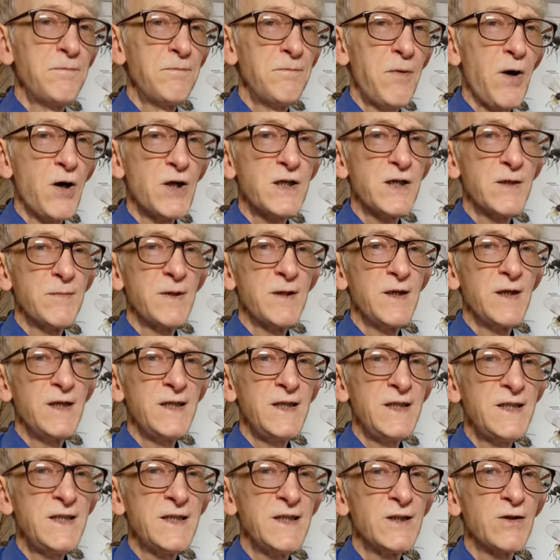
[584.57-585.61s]
possible,
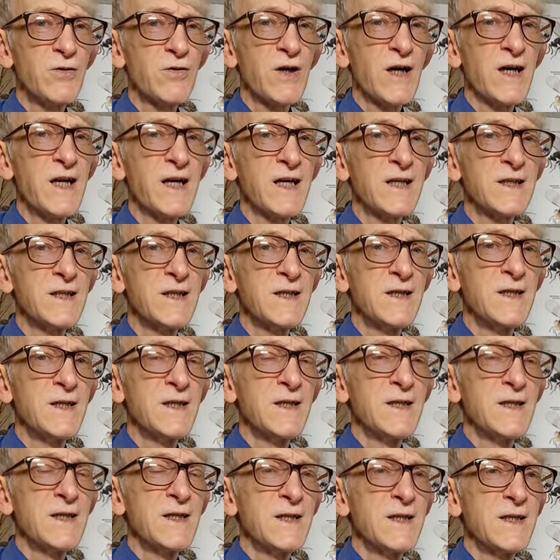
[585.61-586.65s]
easy to collect
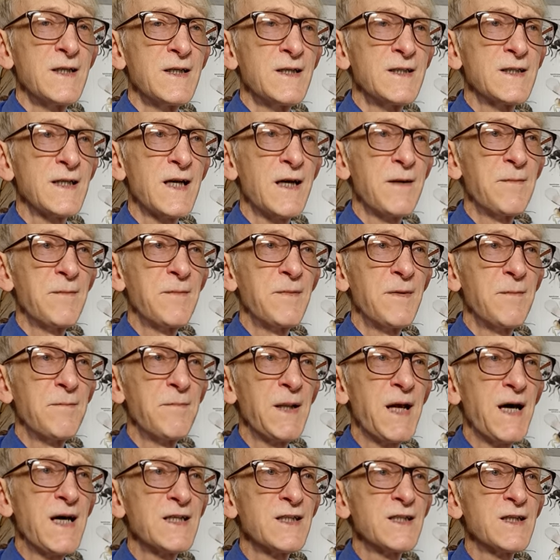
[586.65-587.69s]
some
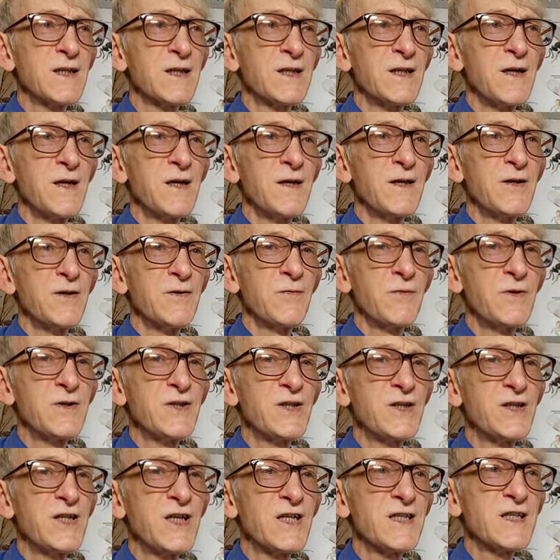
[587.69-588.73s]
plants
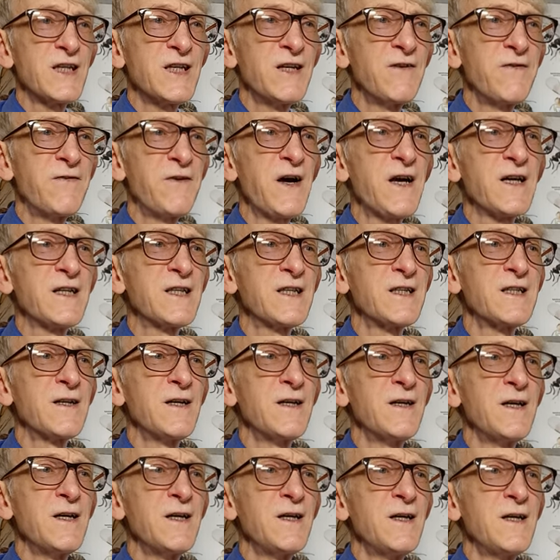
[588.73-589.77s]
which just infested
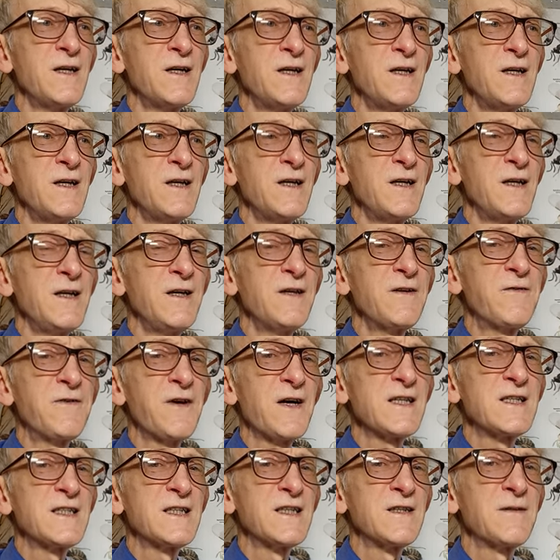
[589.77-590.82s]

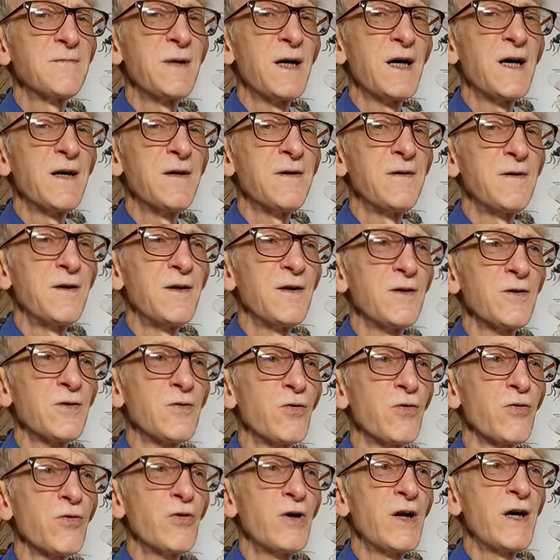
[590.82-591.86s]
by
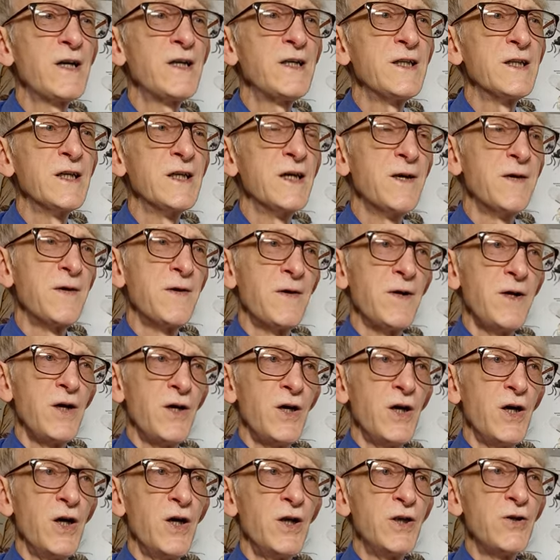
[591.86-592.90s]
Curculianidae.
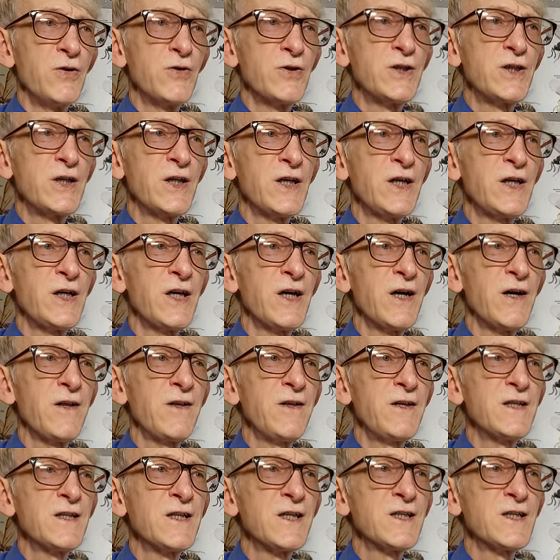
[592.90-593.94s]
And you see here,
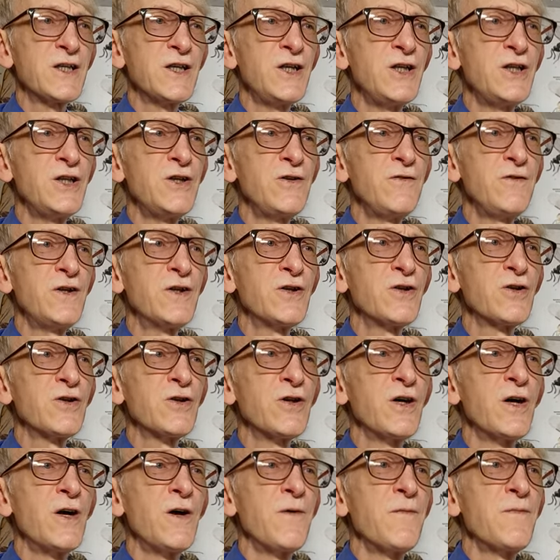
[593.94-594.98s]
this is
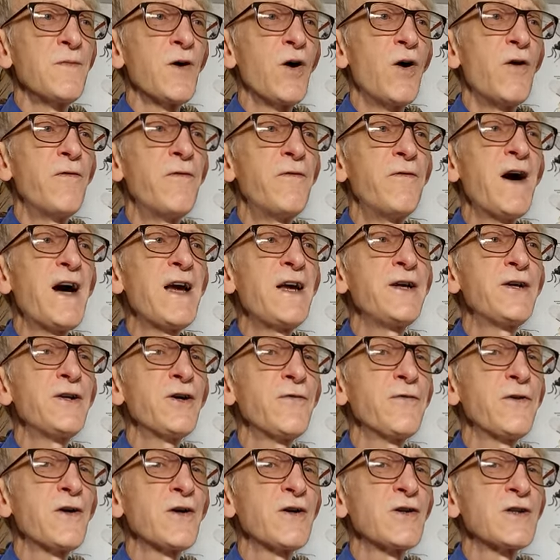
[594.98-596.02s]
individual of
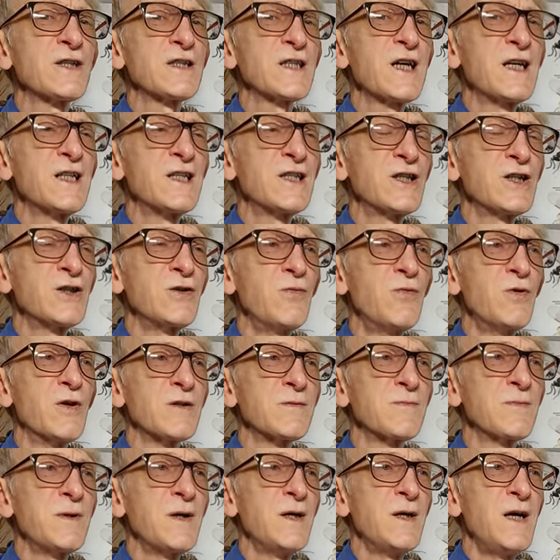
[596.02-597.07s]
Phytophagous chalcid
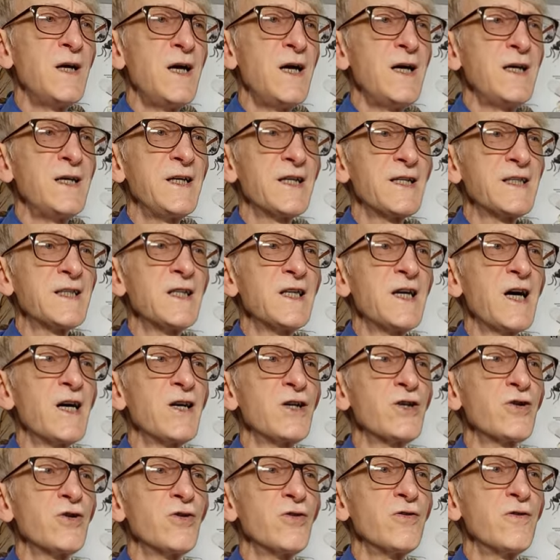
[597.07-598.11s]
wasp. Yesterday I
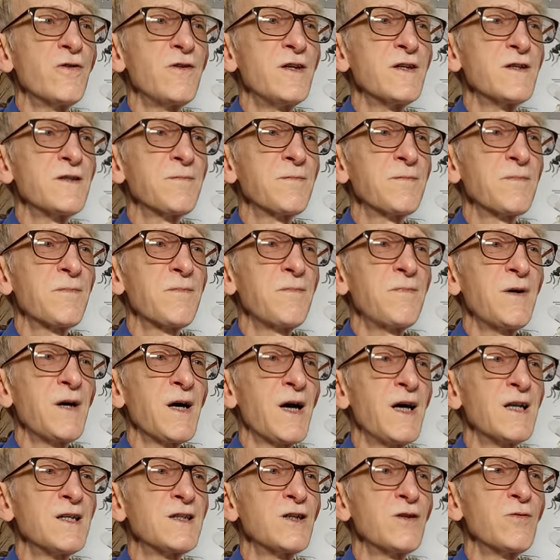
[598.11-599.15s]
showed this
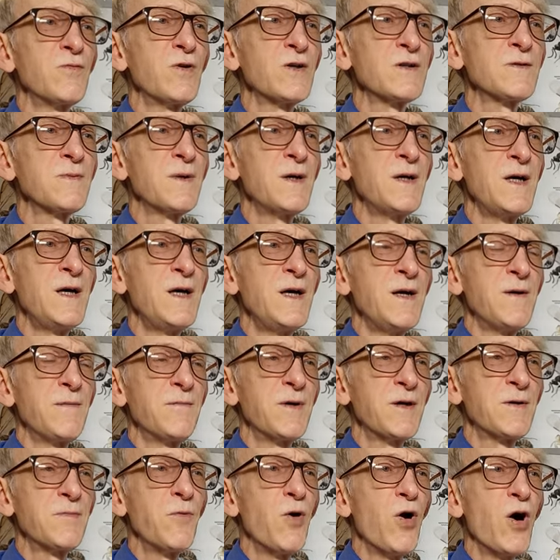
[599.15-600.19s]
chalcid wasp,
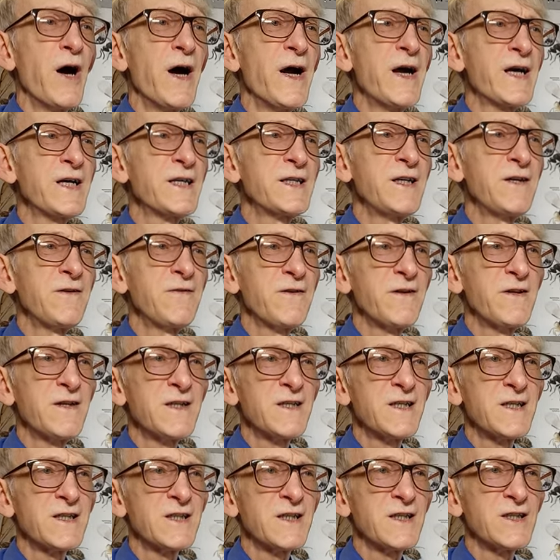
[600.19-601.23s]
but more active.
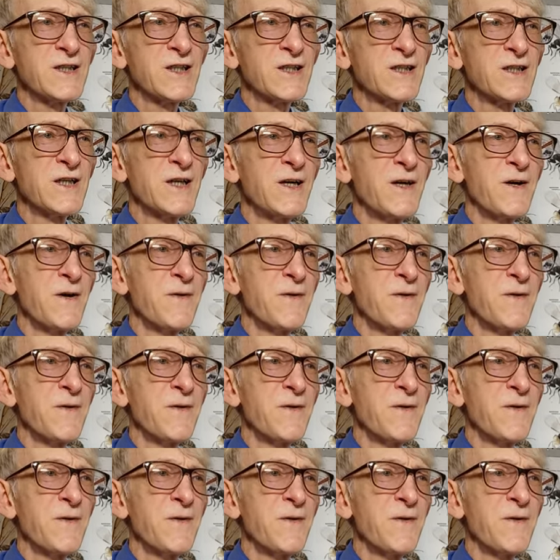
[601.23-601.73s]
This is just